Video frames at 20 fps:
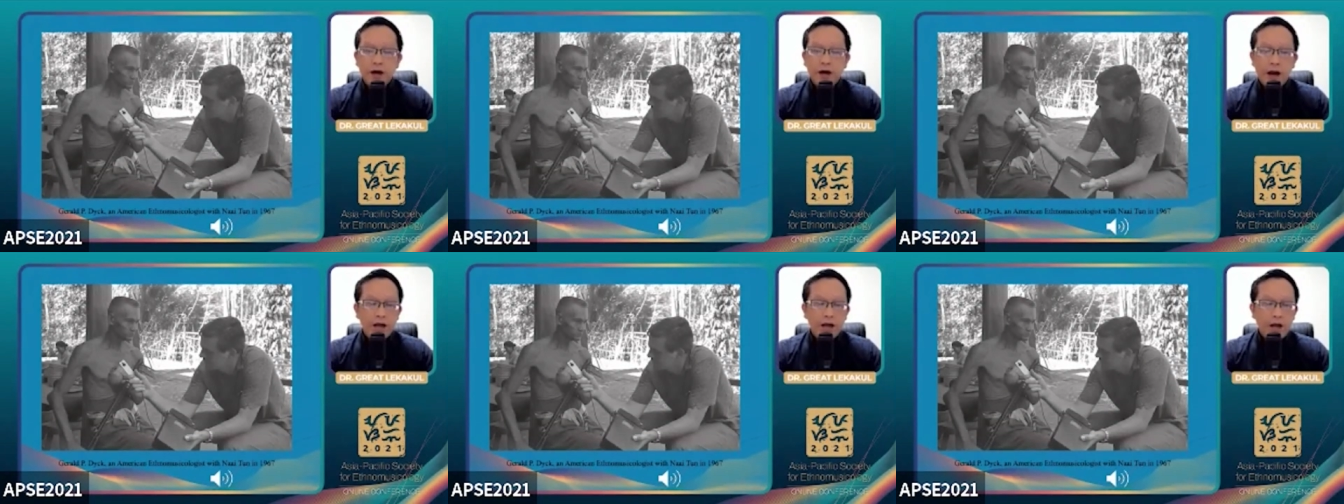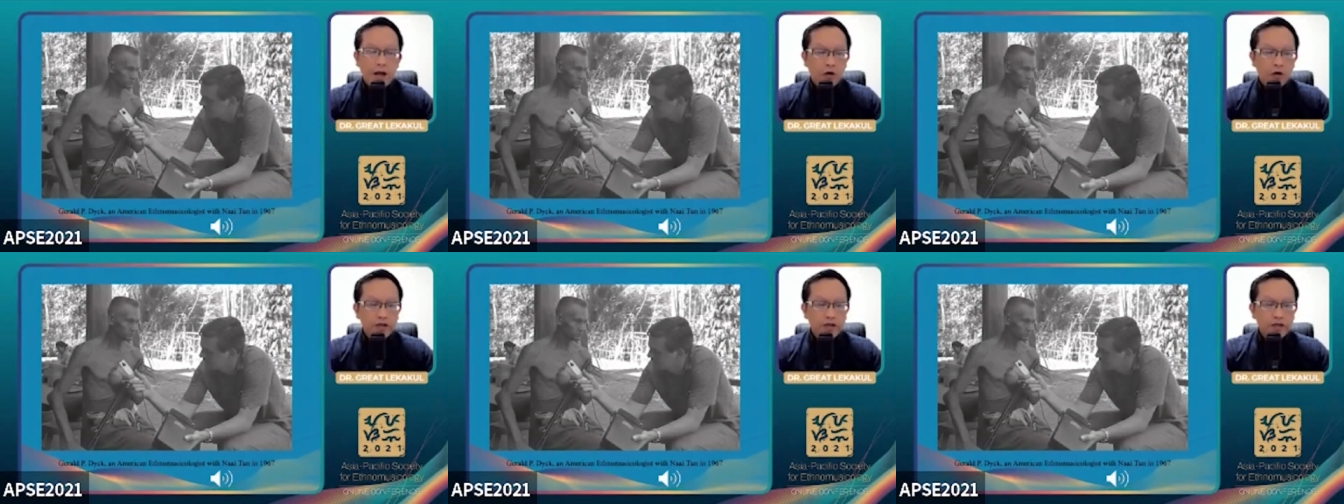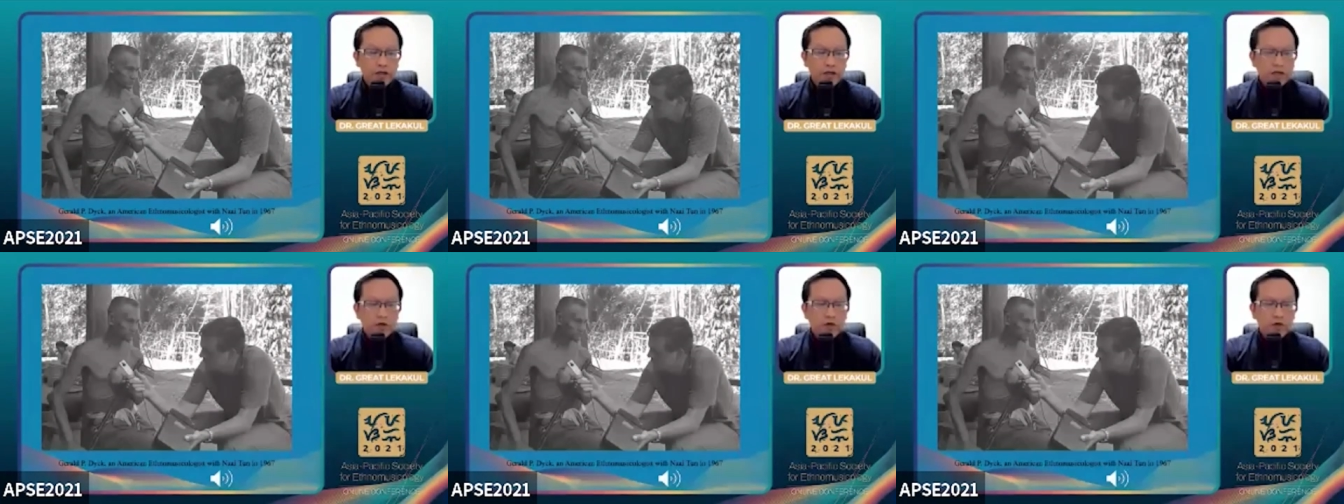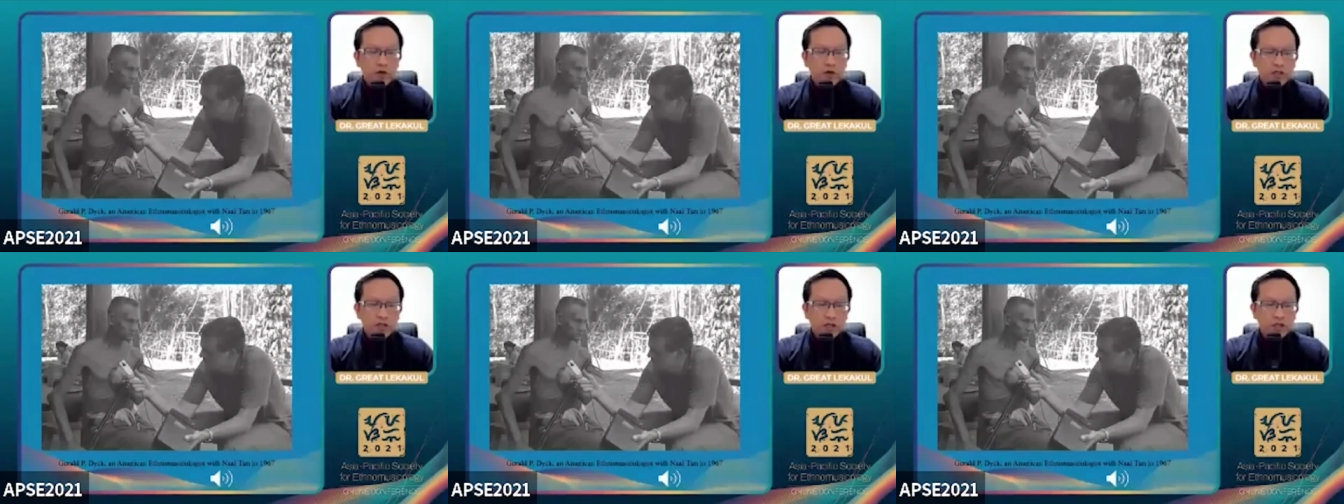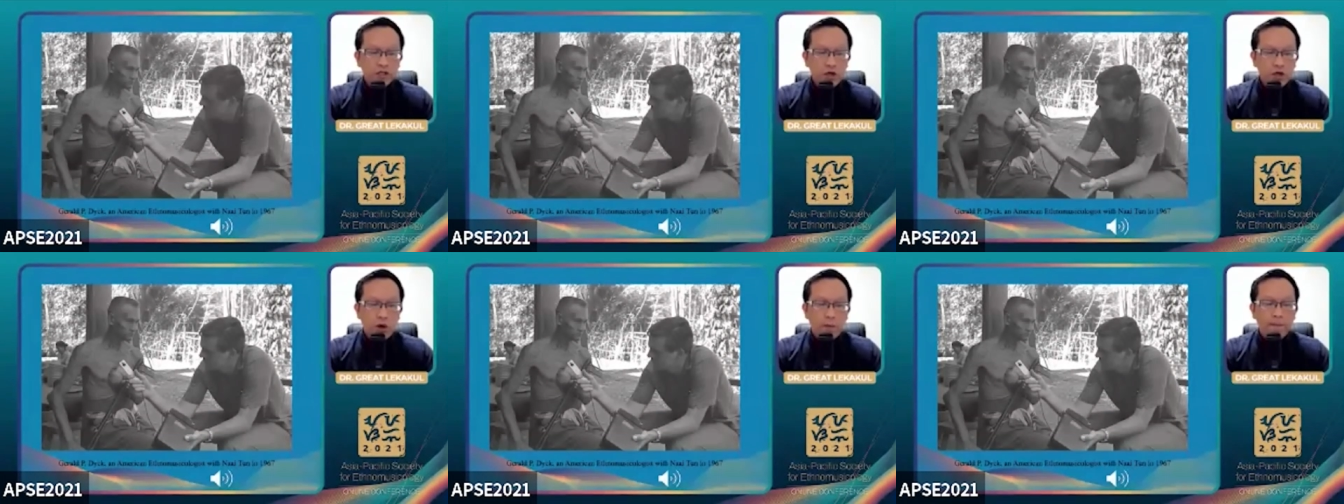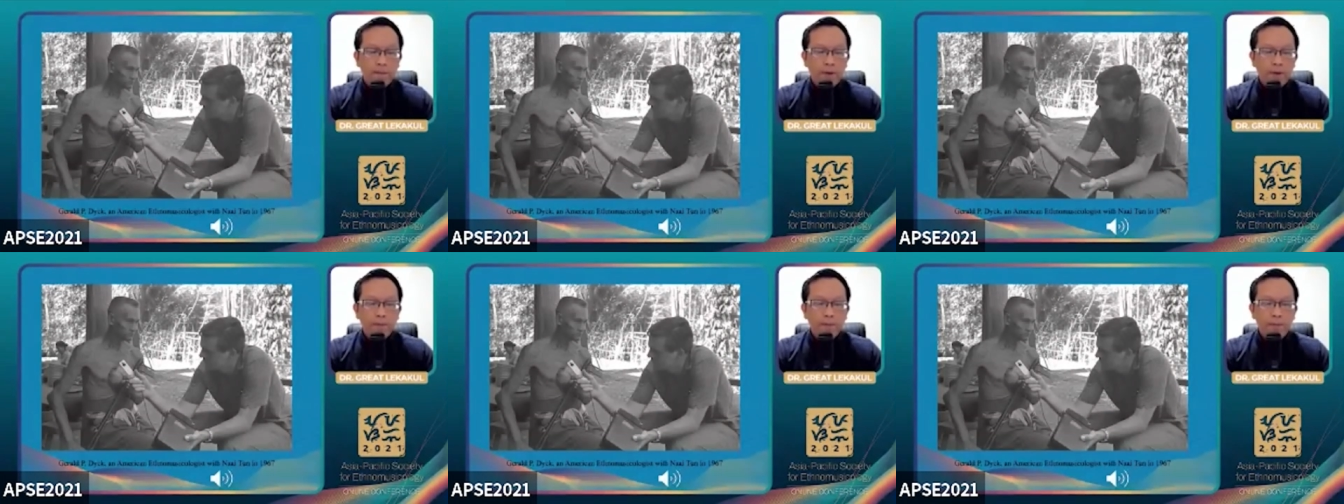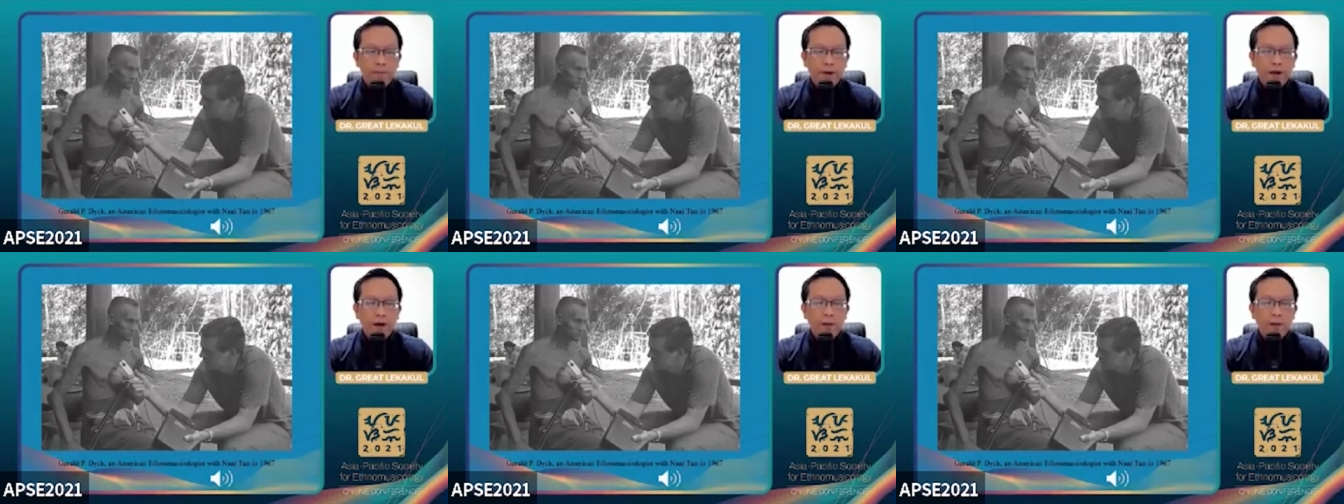carried out his research on
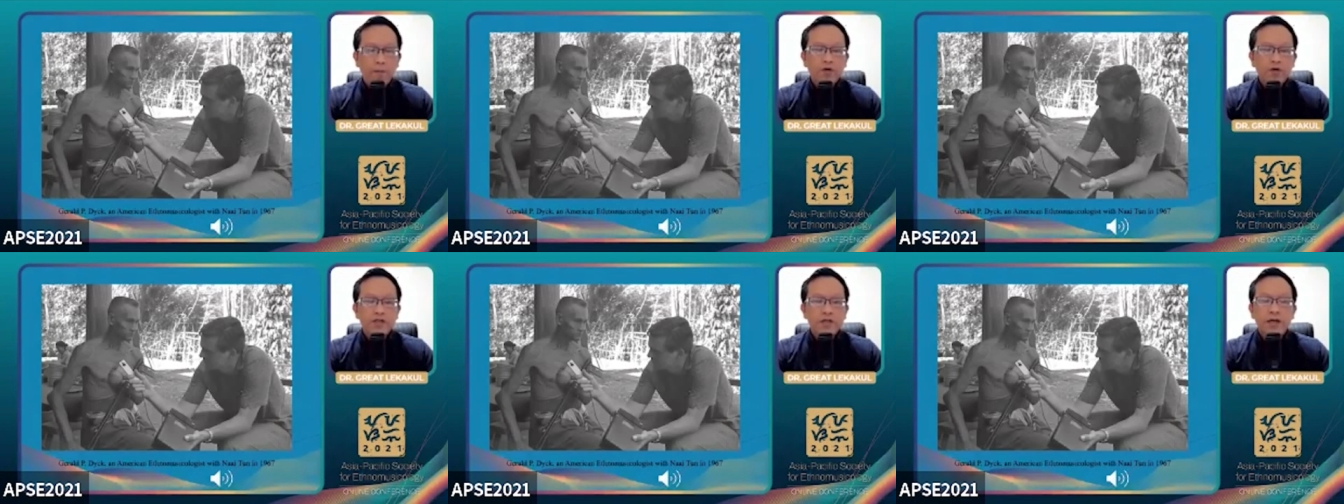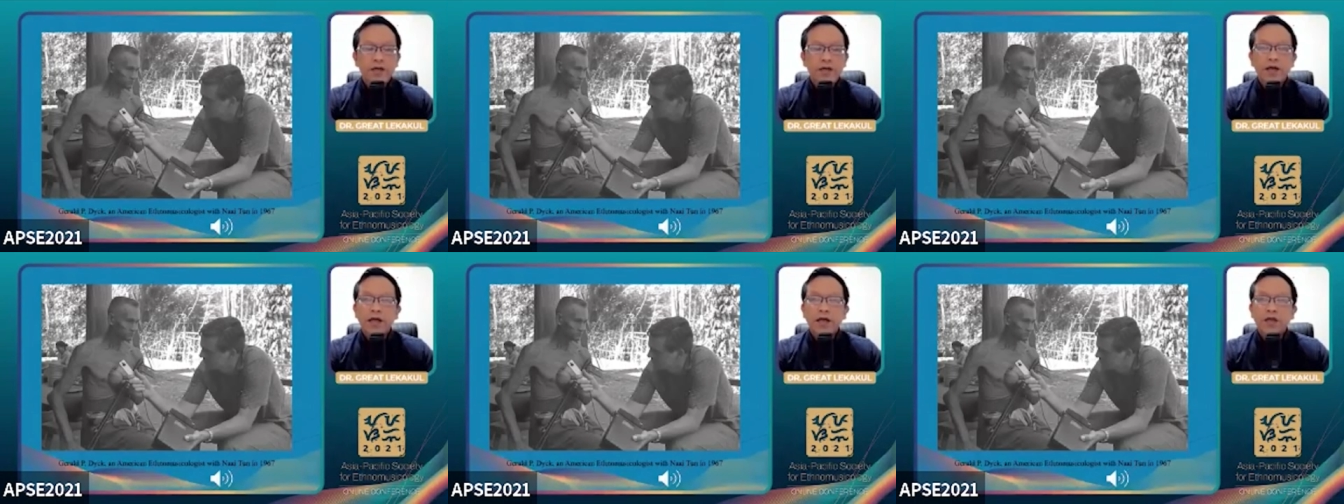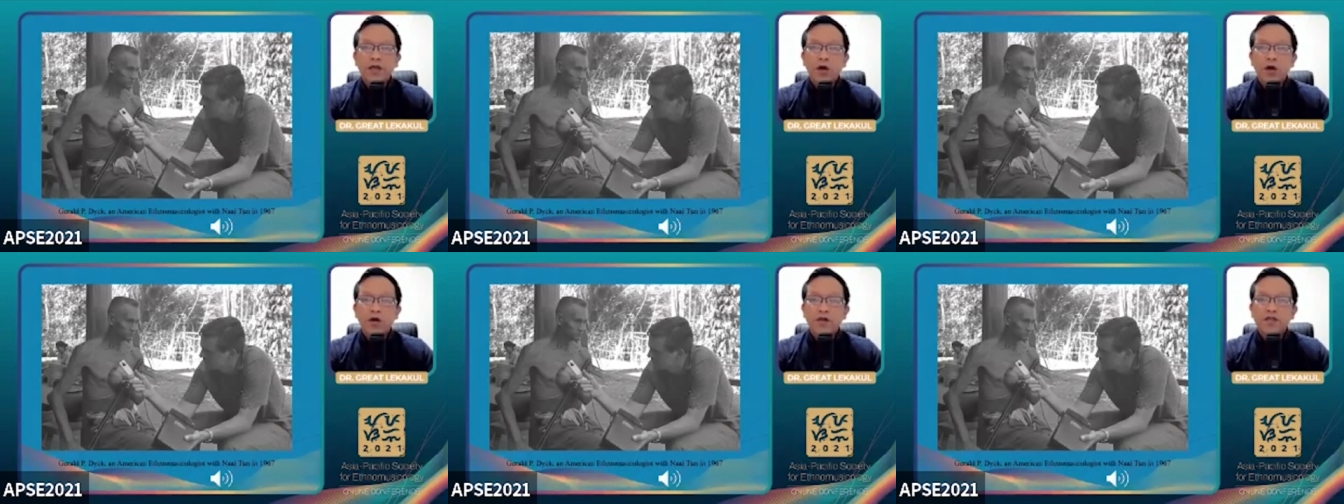Phin Pia music in